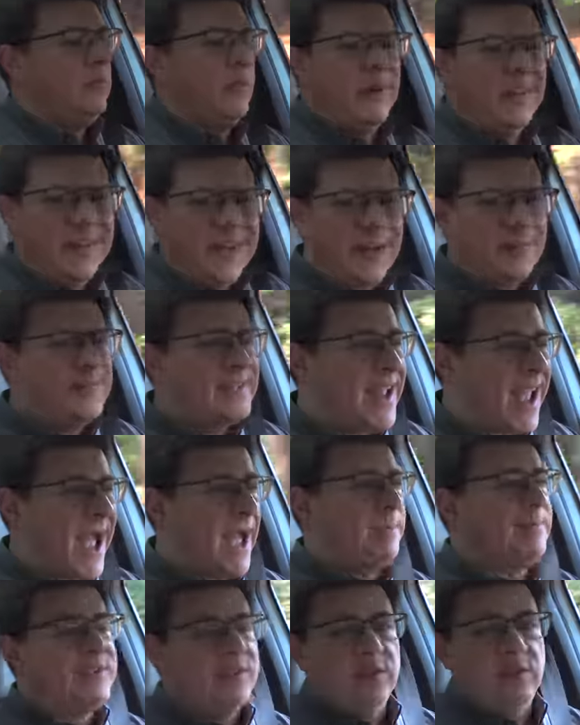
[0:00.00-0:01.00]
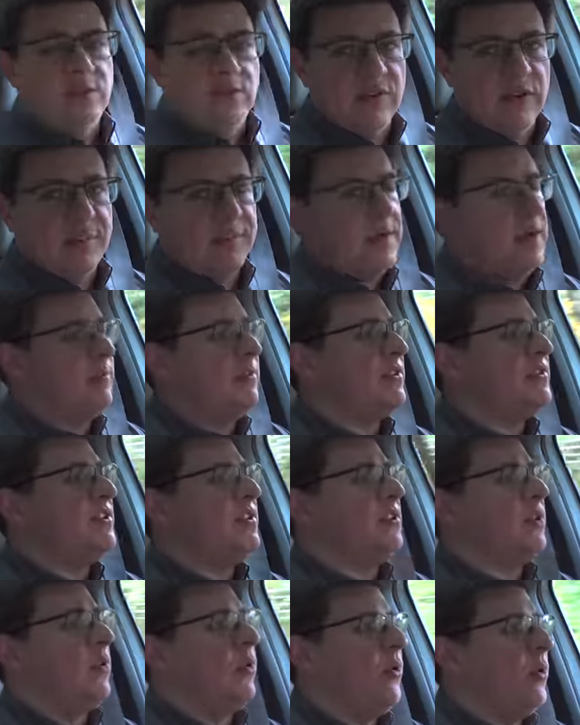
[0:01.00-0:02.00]
When it comes to absolute grip numbers
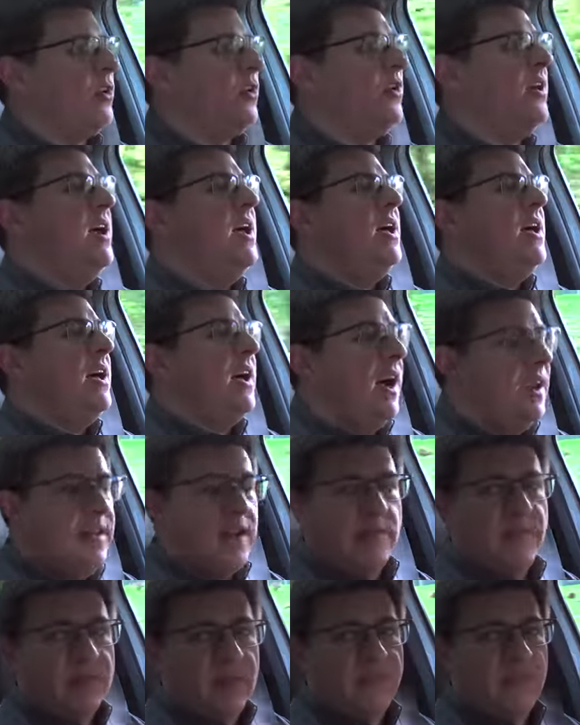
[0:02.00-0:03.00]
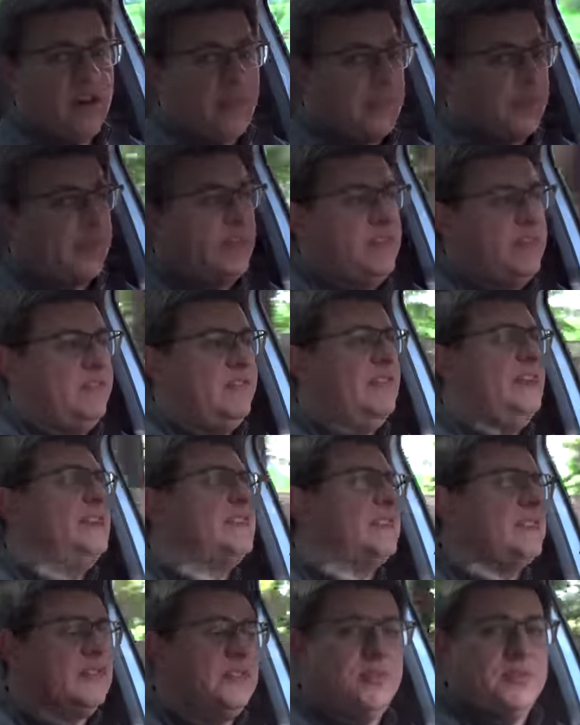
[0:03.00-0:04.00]
in the corner, a number of other
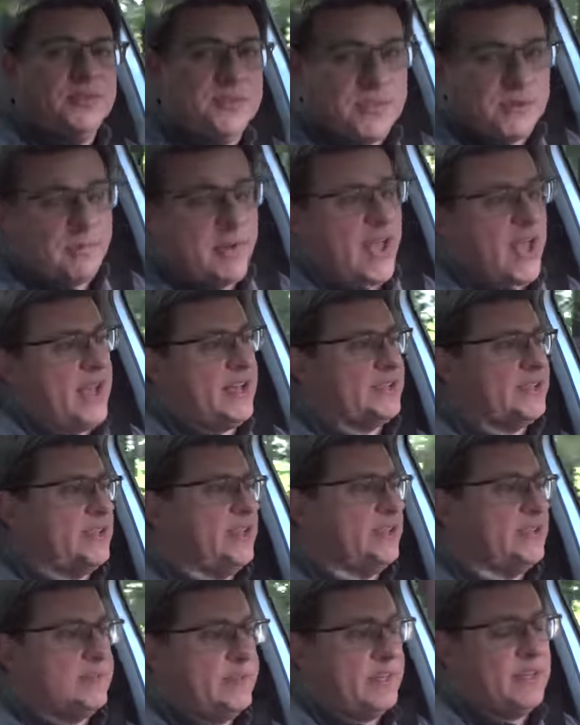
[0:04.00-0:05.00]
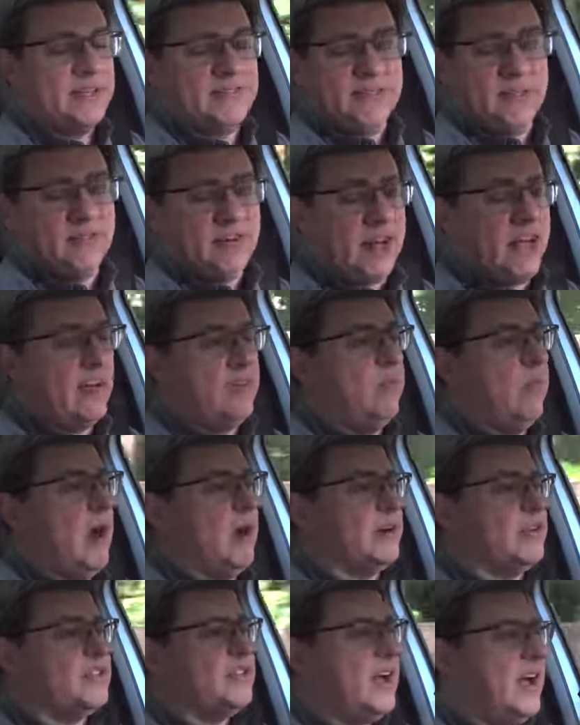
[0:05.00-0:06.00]
EVs do surpass this because they're going to have
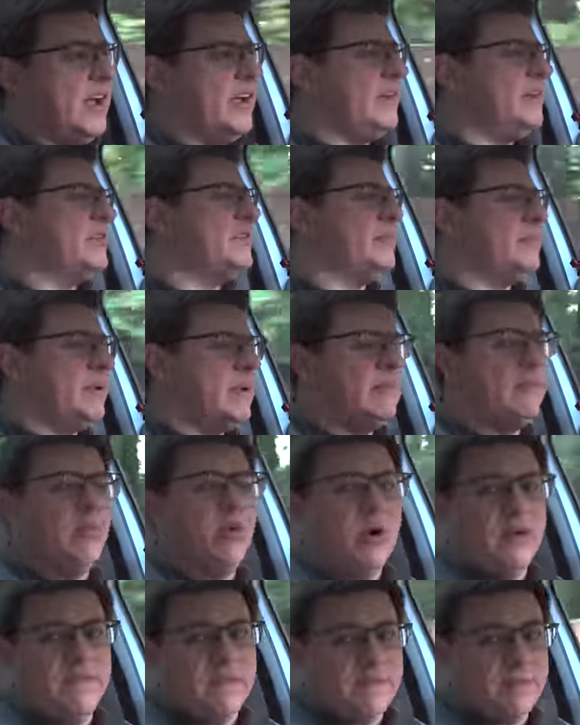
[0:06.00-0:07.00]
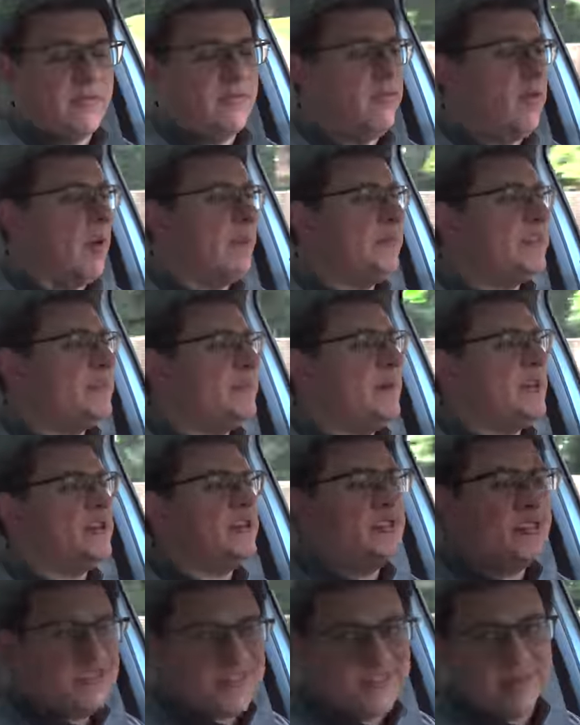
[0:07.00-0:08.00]
wider tires, a bit more of a performance
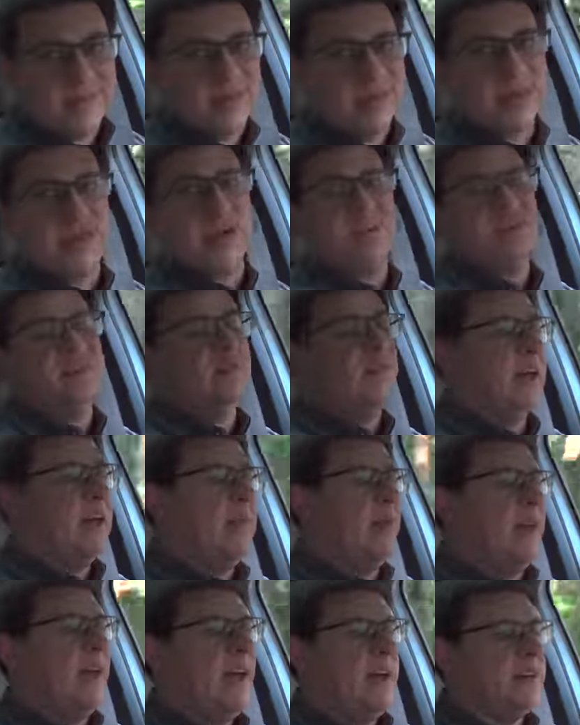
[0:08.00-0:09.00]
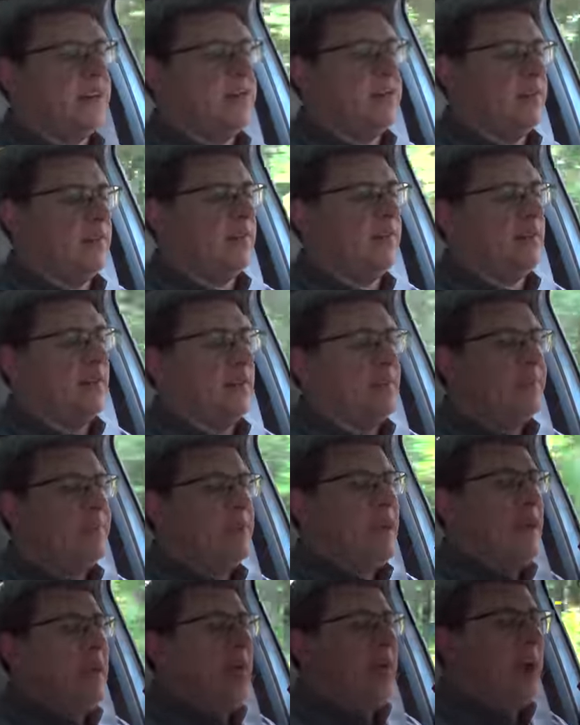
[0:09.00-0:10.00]
mission, summer tires available, that sort of thing.
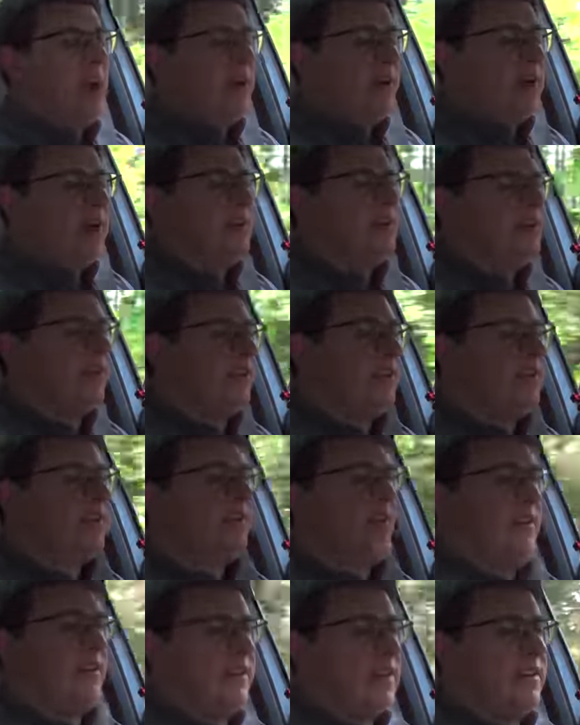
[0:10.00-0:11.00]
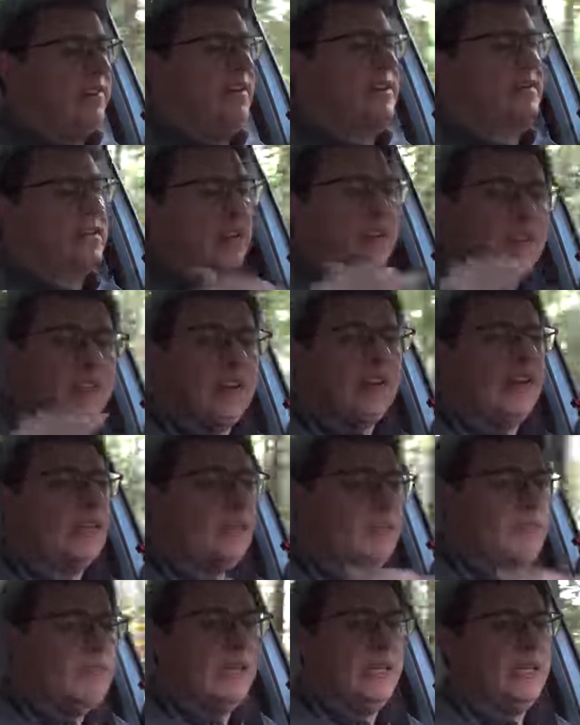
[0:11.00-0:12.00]
Audi was really trying to give us a very
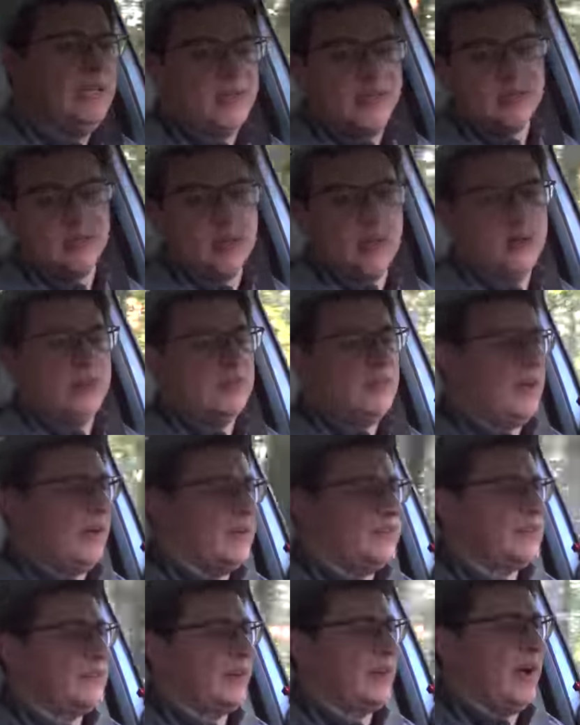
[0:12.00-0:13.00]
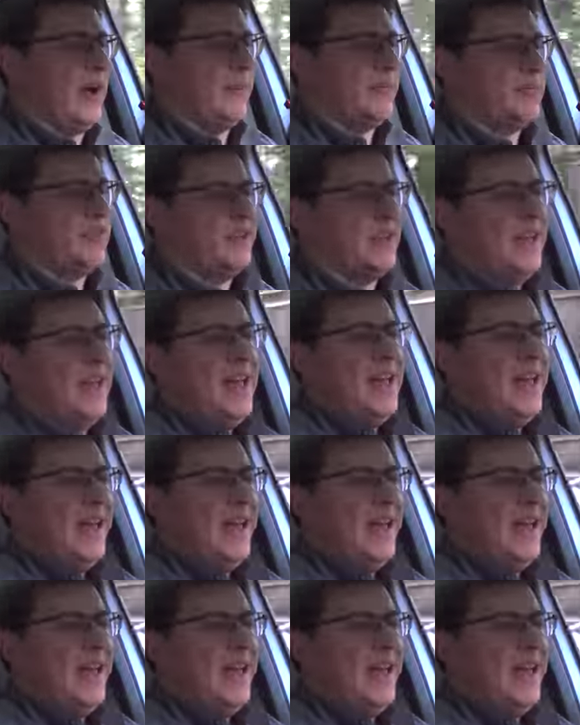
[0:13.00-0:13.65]
middle of the road luxury option.